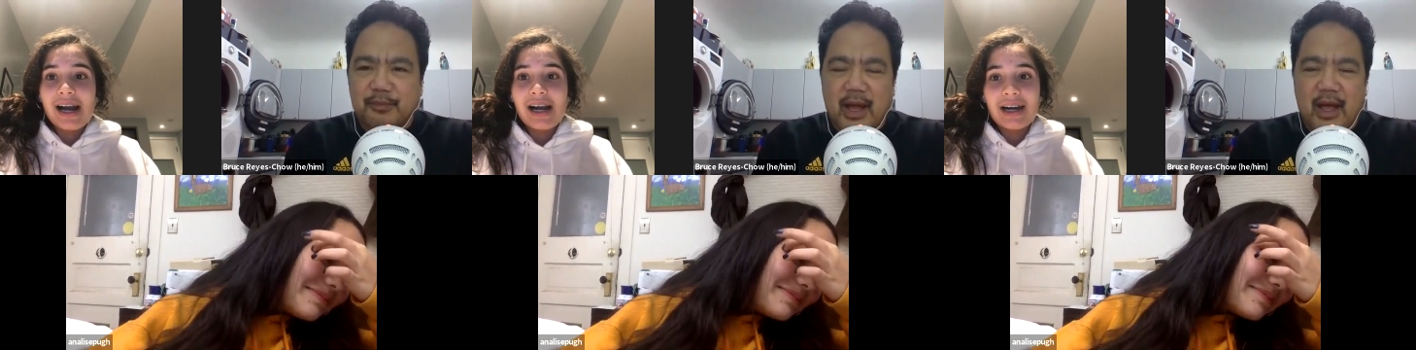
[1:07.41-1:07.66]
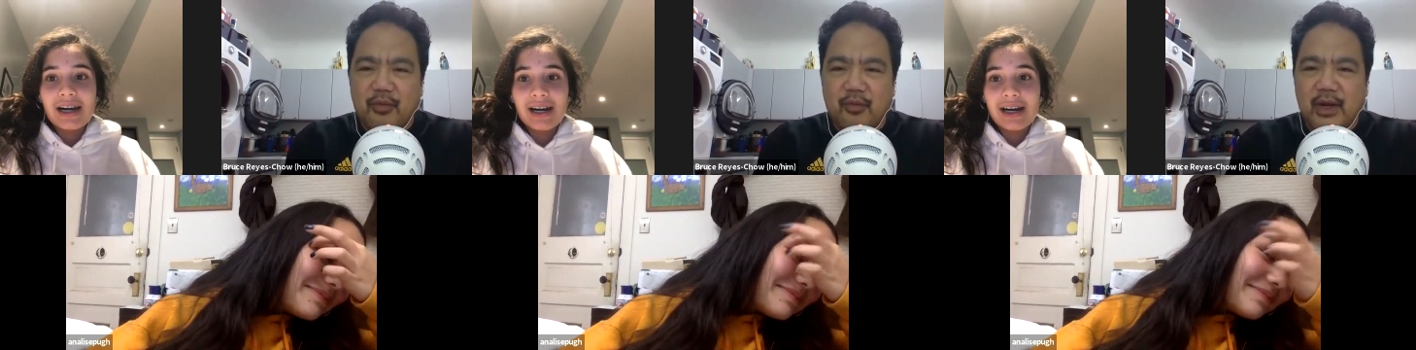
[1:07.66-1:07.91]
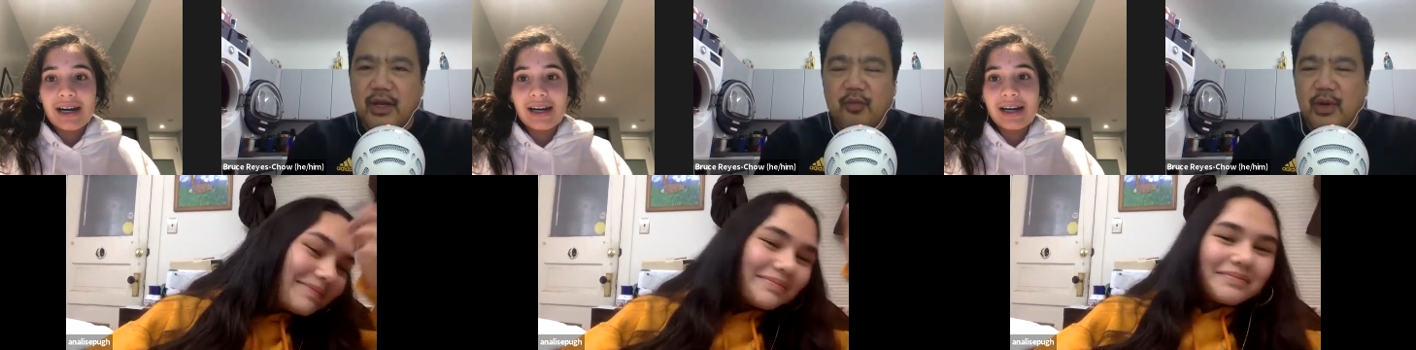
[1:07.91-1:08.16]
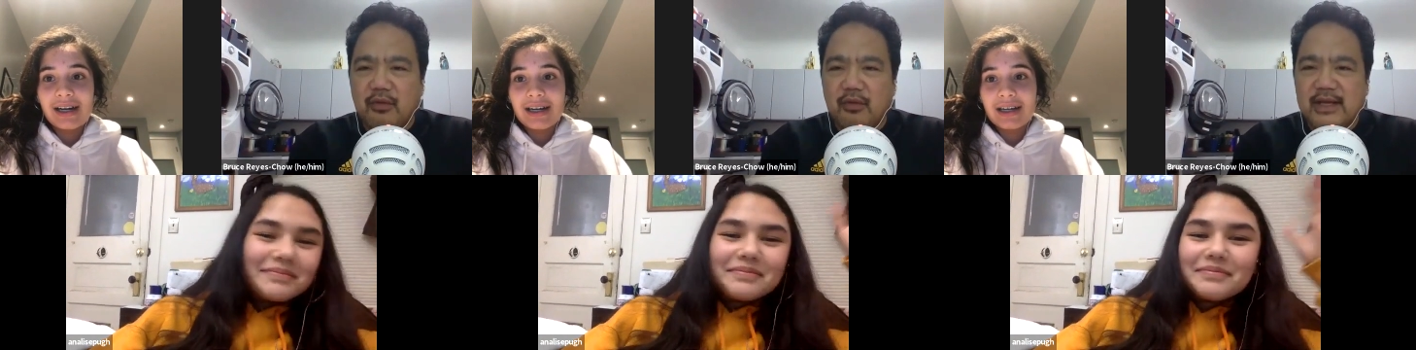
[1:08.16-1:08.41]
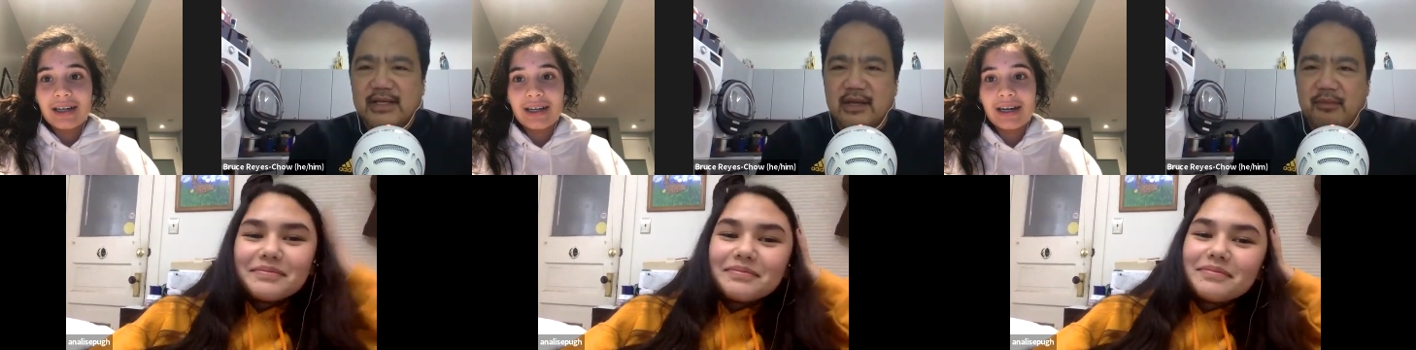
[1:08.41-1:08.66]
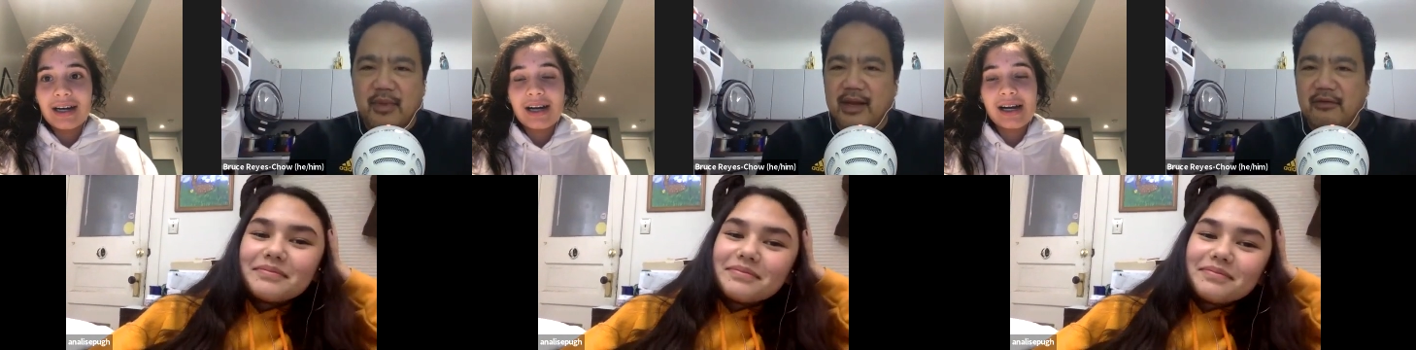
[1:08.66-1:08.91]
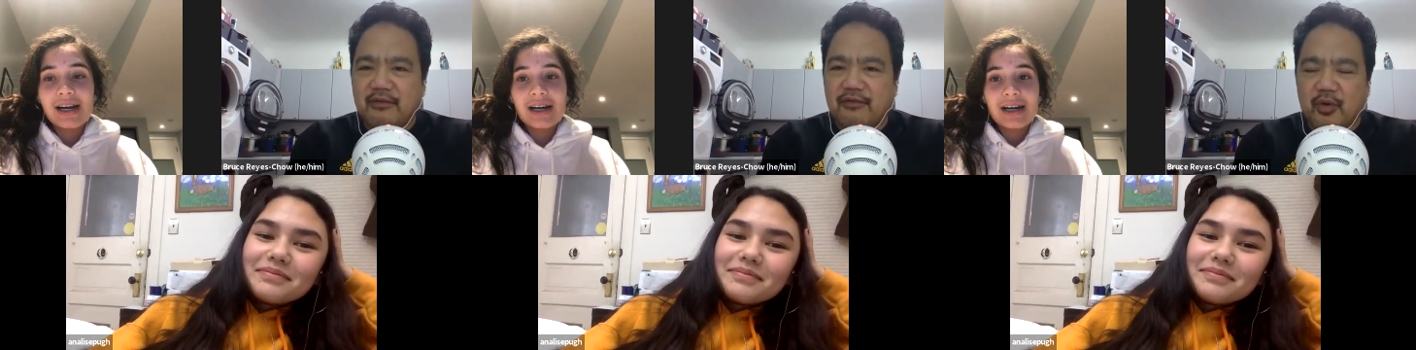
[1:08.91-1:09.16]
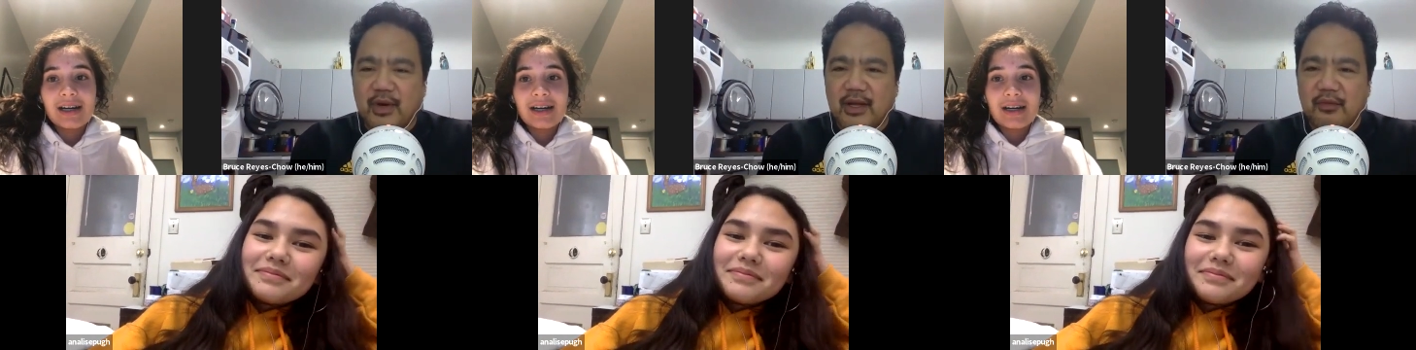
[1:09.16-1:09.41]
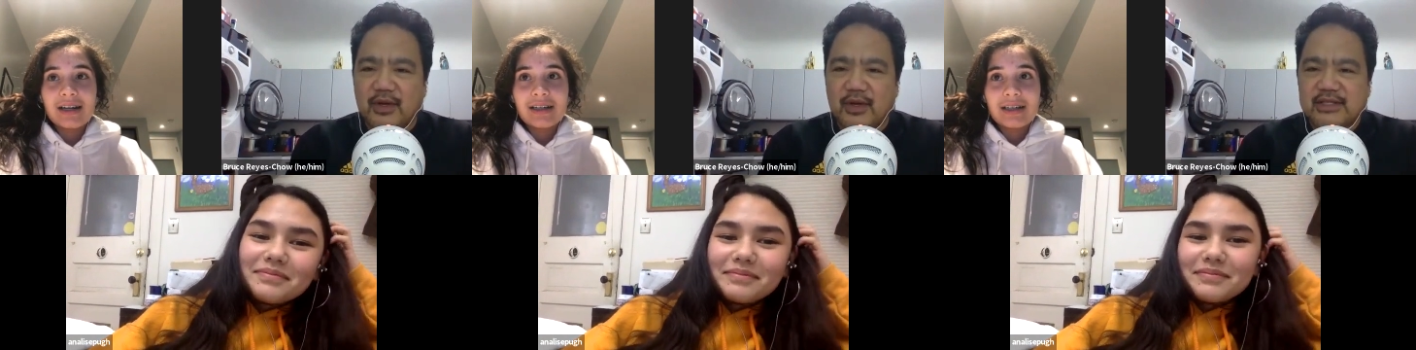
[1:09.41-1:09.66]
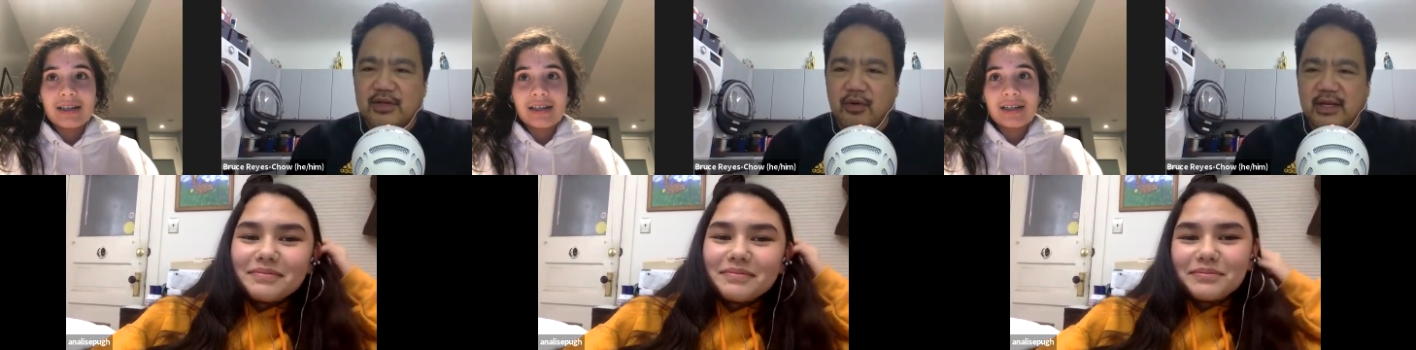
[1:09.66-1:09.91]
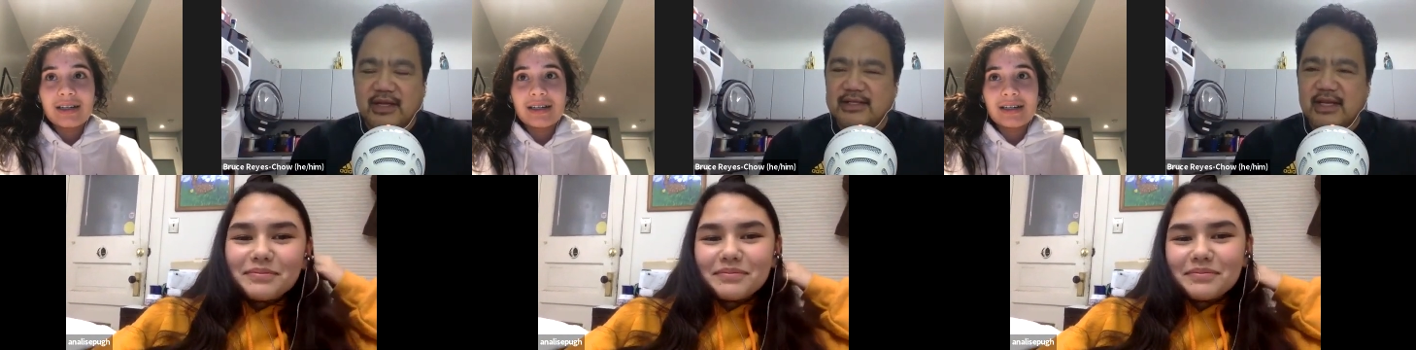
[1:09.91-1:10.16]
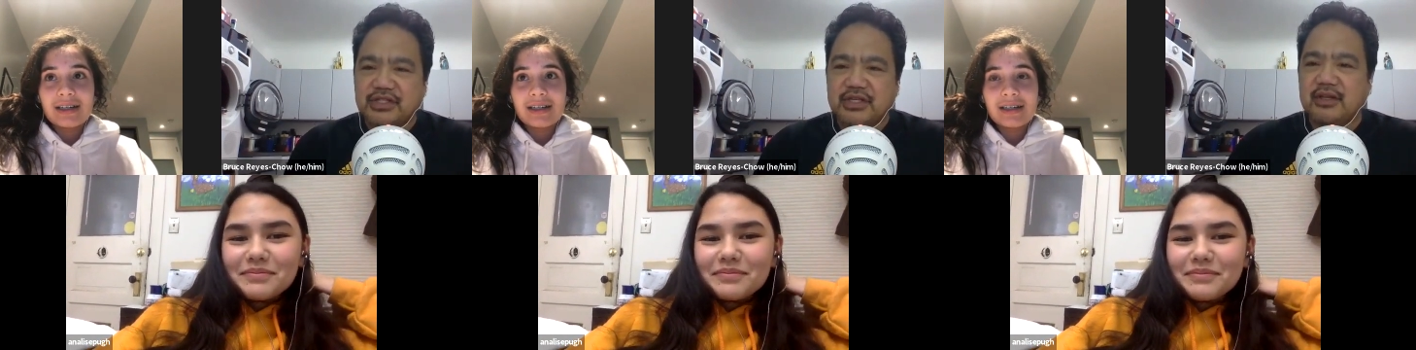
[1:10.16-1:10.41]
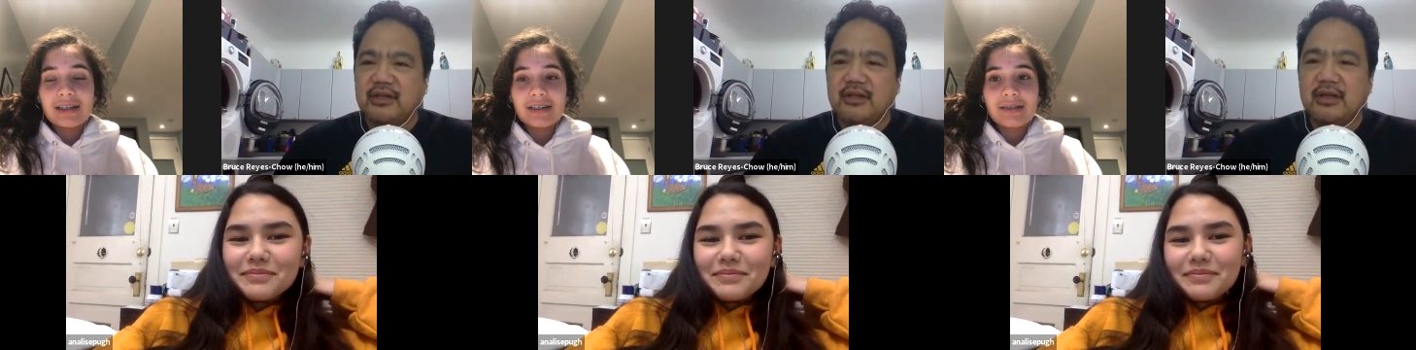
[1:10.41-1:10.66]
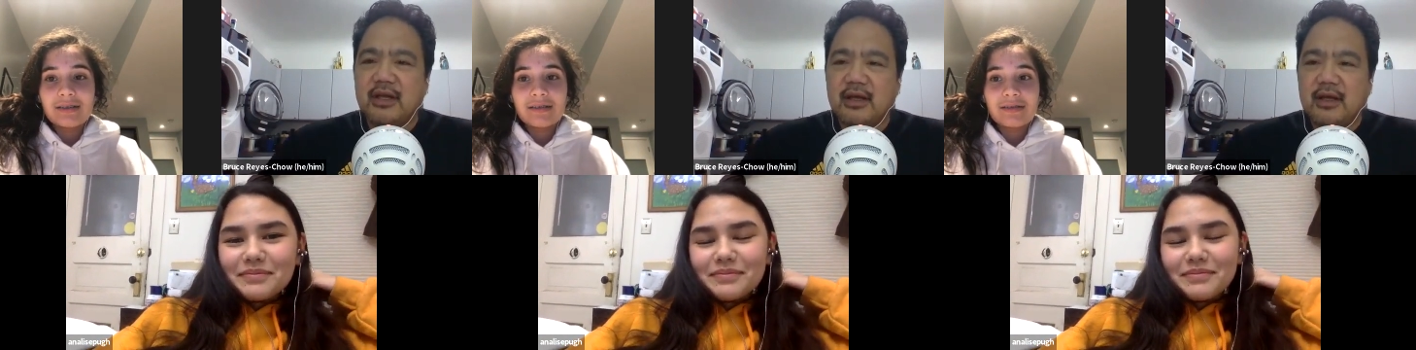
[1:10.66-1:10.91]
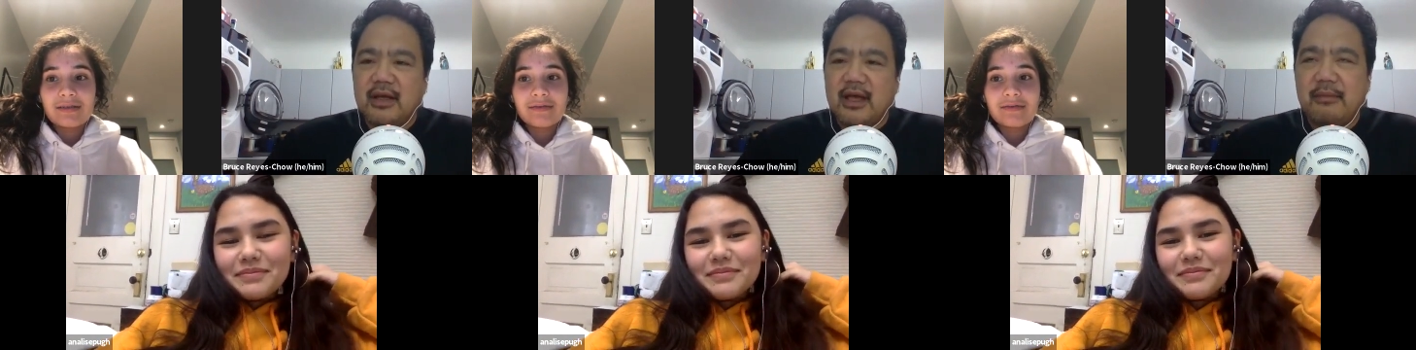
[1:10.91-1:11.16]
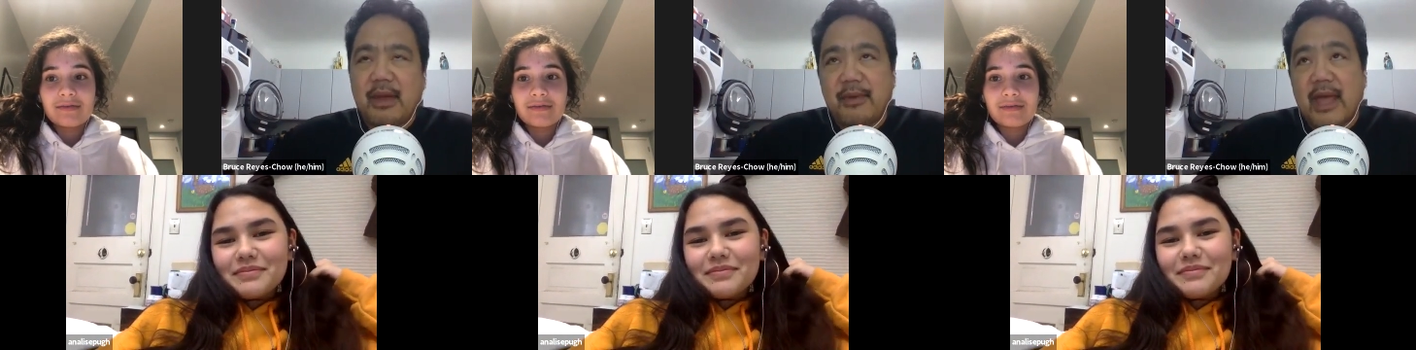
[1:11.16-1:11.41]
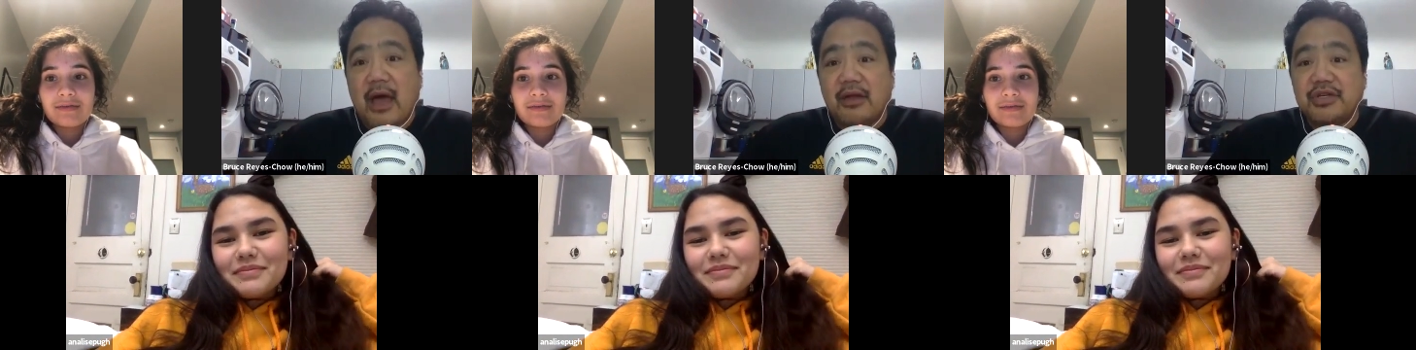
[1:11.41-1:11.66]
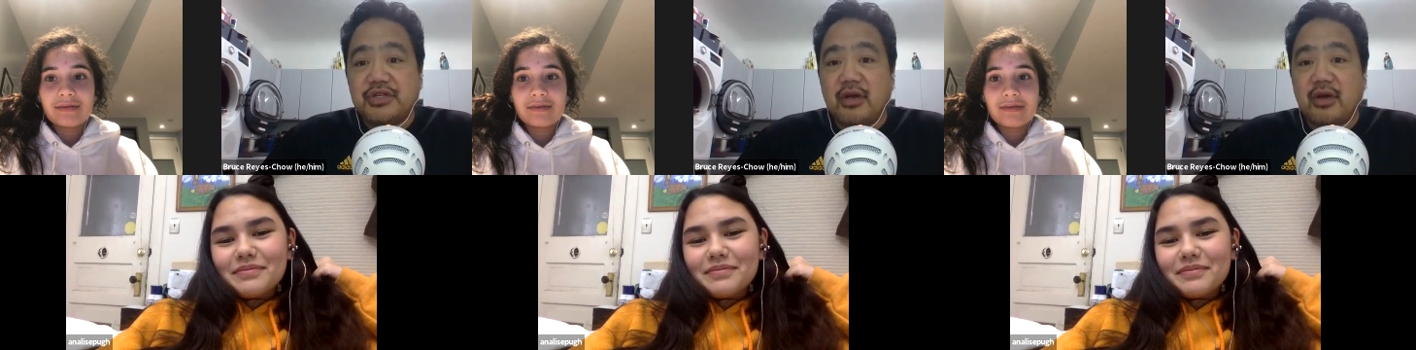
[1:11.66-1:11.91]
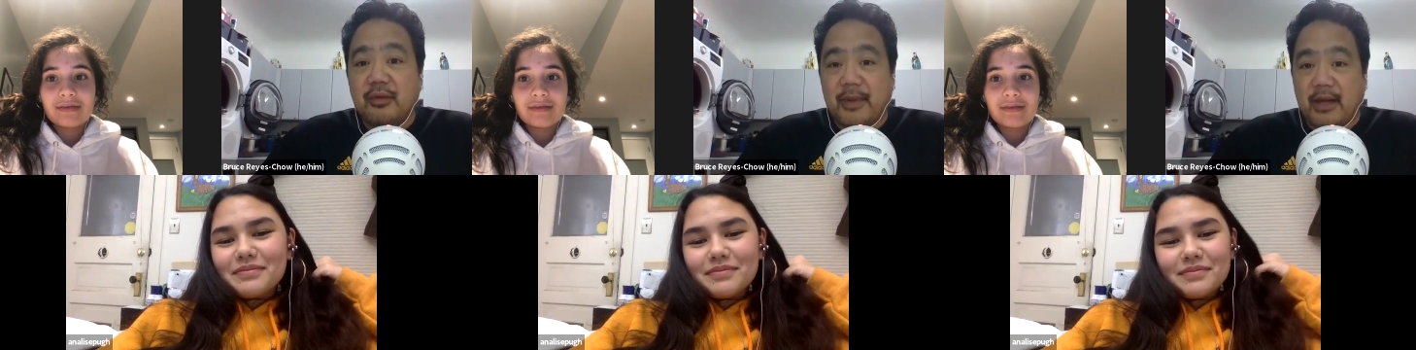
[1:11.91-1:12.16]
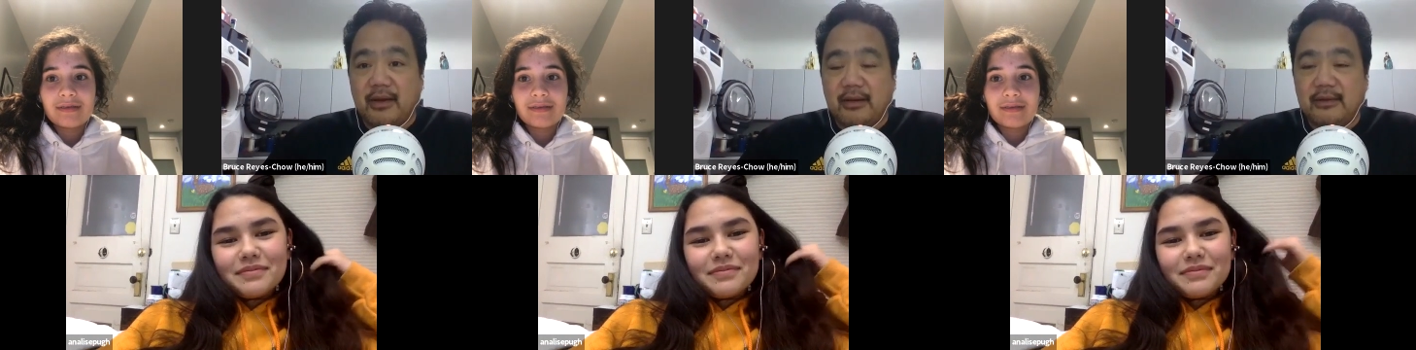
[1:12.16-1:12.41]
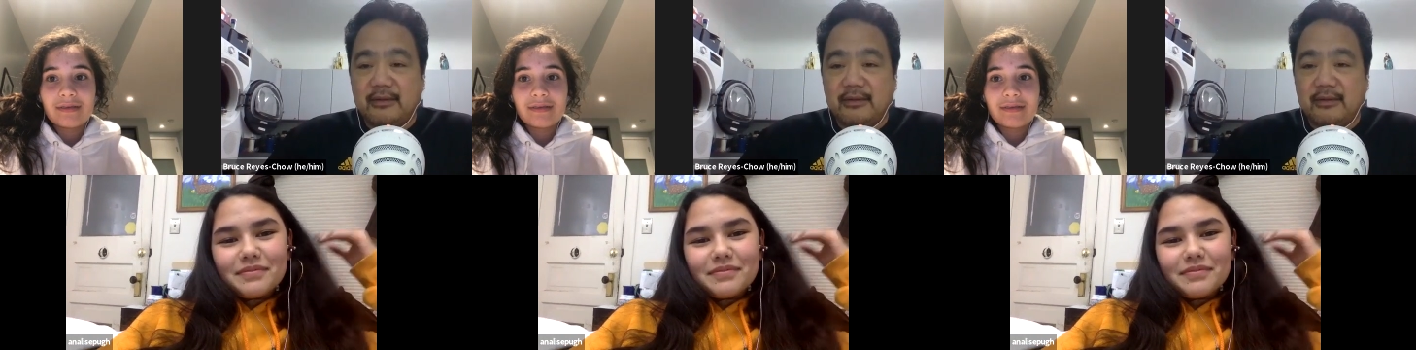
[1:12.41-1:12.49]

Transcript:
Speaker 1: What are you raising money for? What's the organization? And maybe how did you hear about it?